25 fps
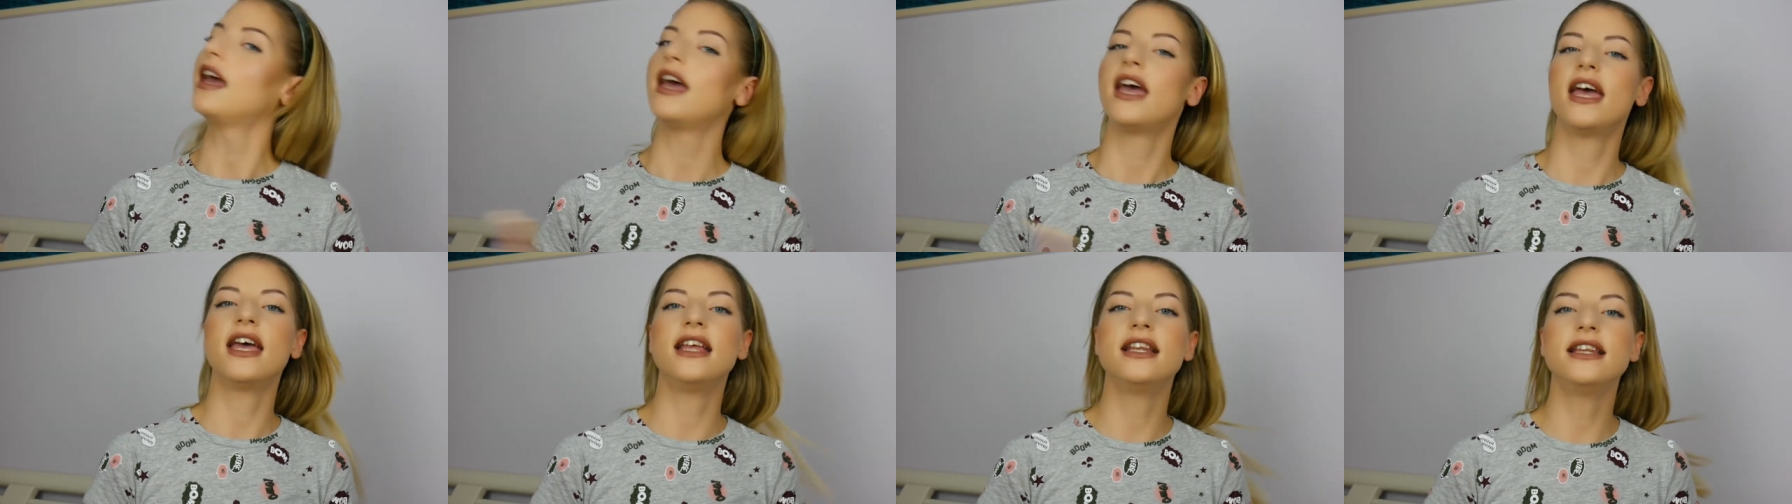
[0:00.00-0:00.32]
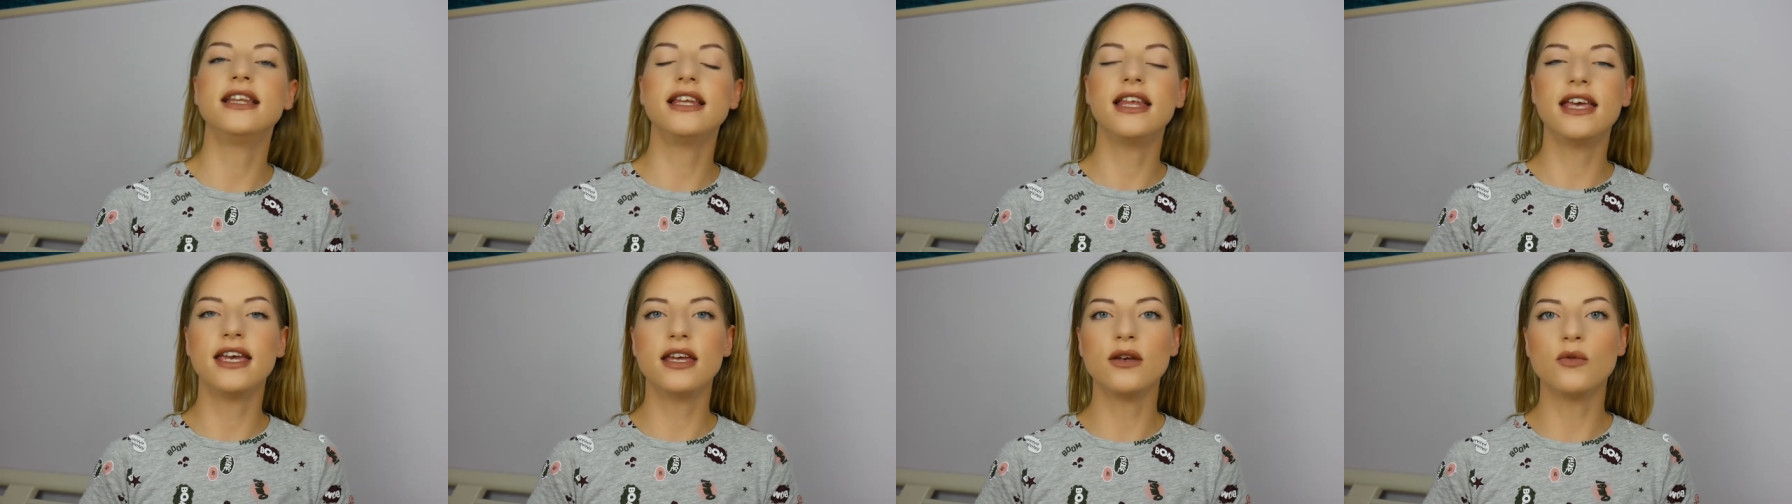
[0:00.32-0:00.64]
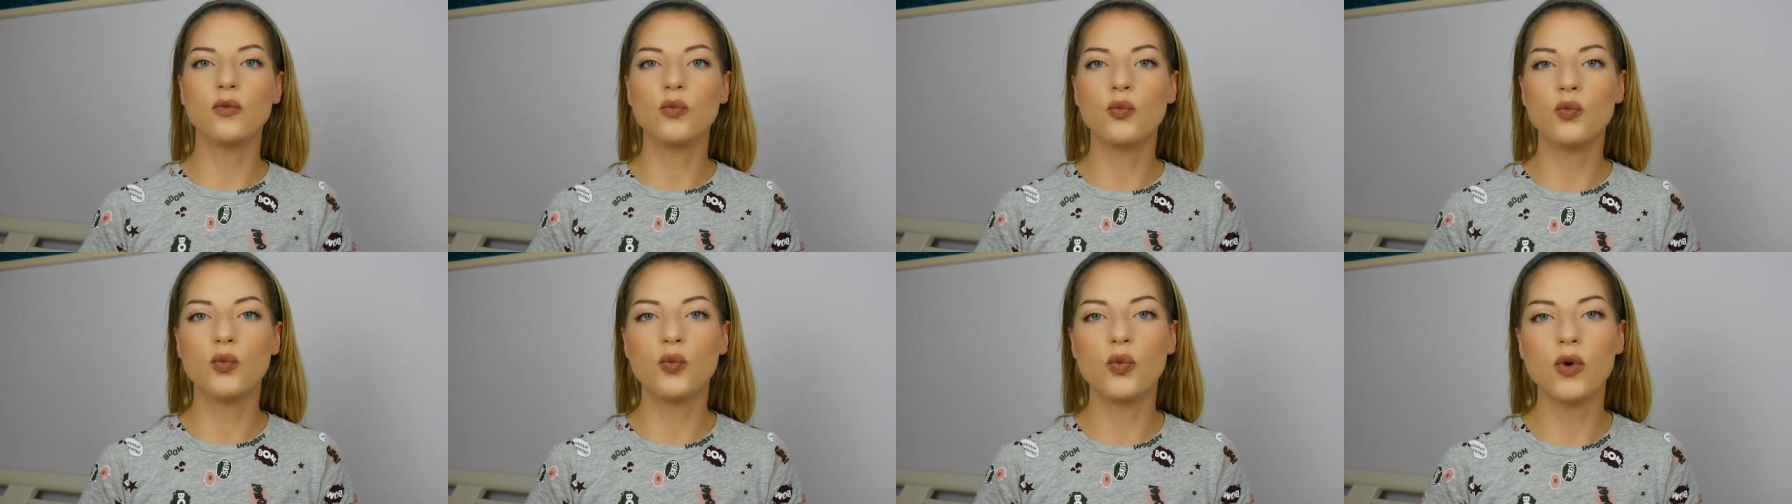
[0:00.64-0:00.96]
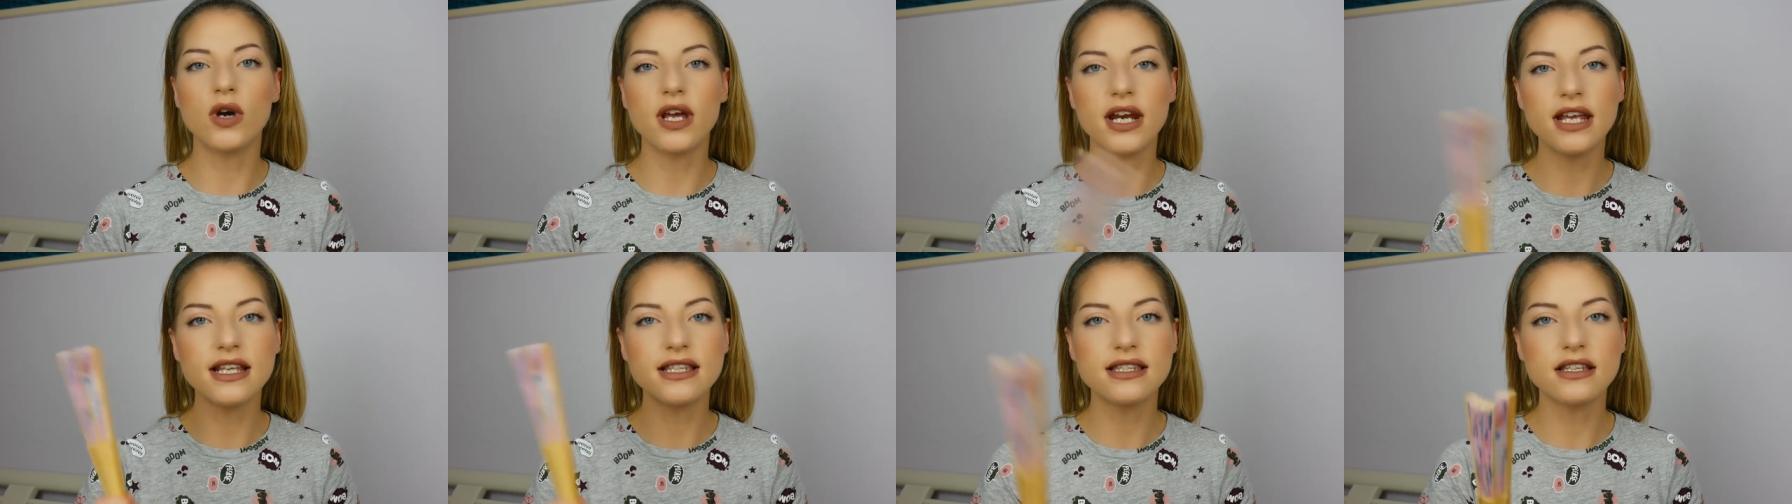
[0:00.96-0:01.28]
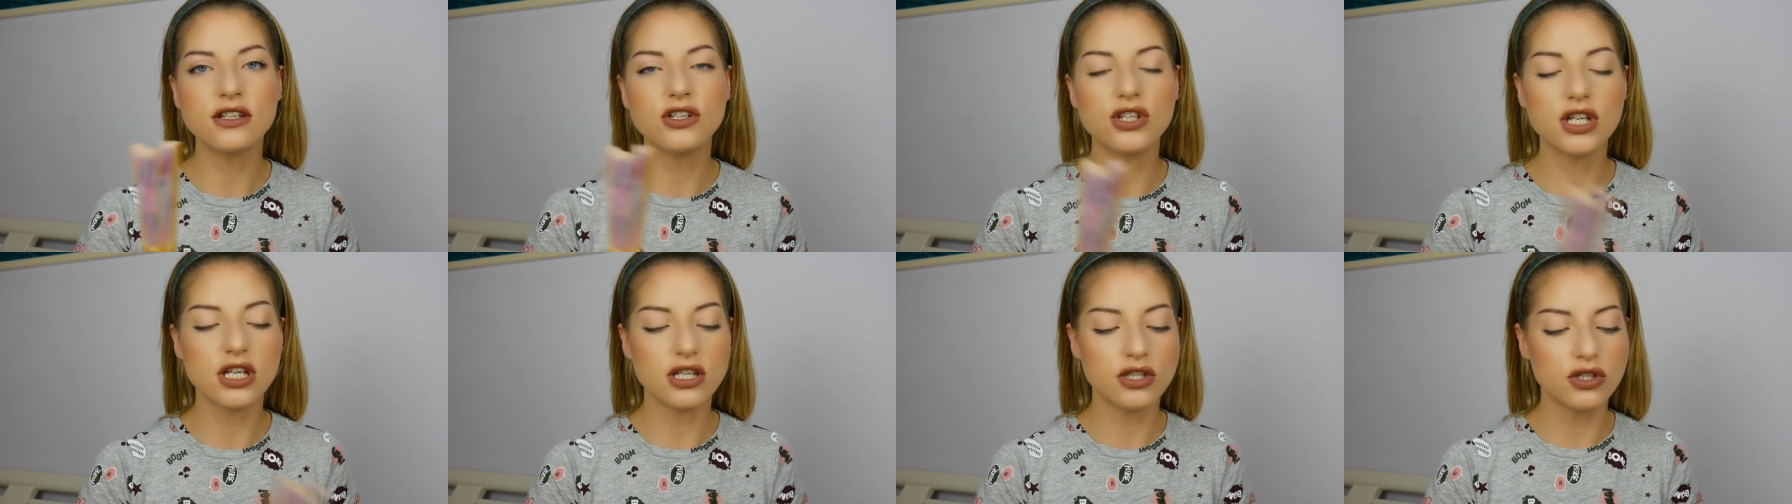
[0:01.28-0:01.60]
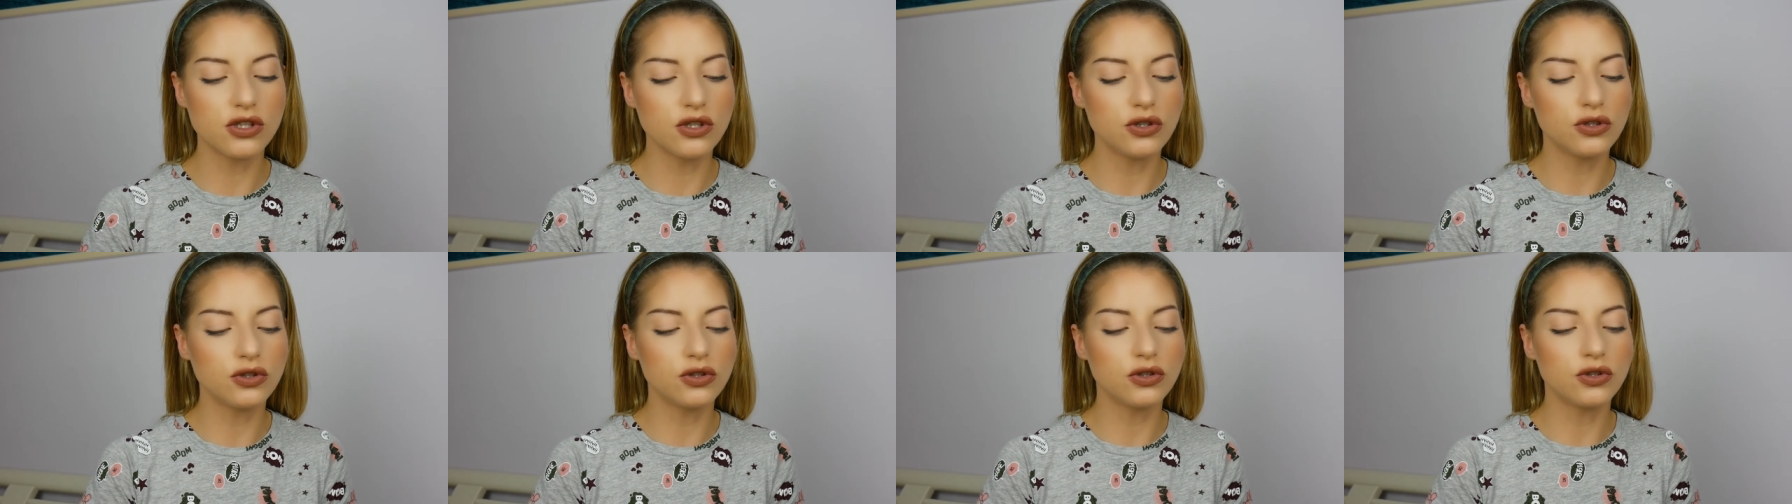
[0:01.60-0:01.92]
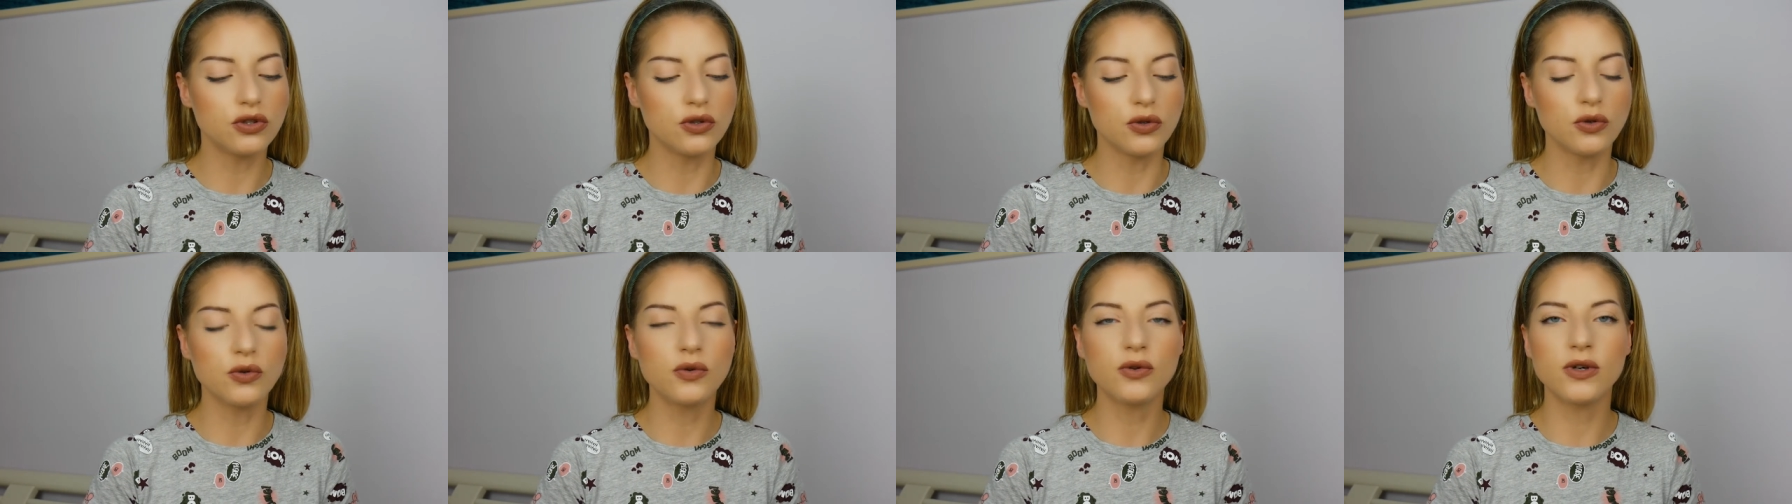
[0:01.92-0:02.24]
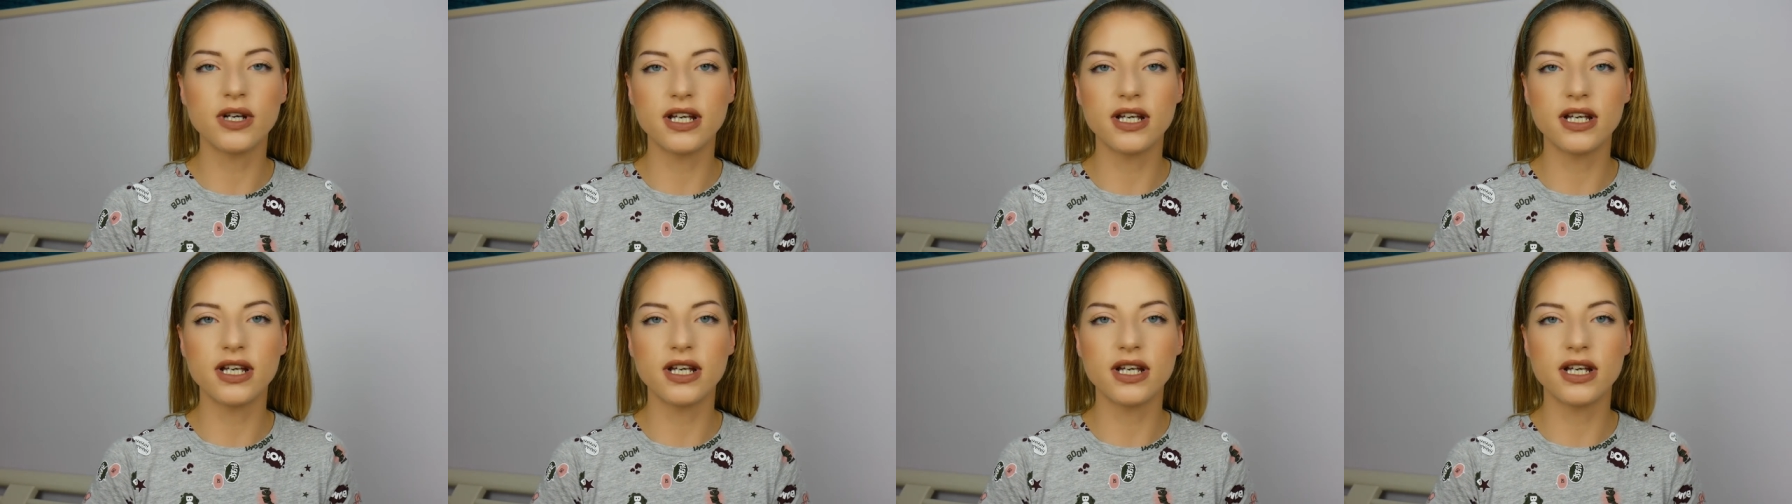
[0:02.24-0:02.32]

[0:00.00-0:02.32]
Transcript: And then what I suggest you to do,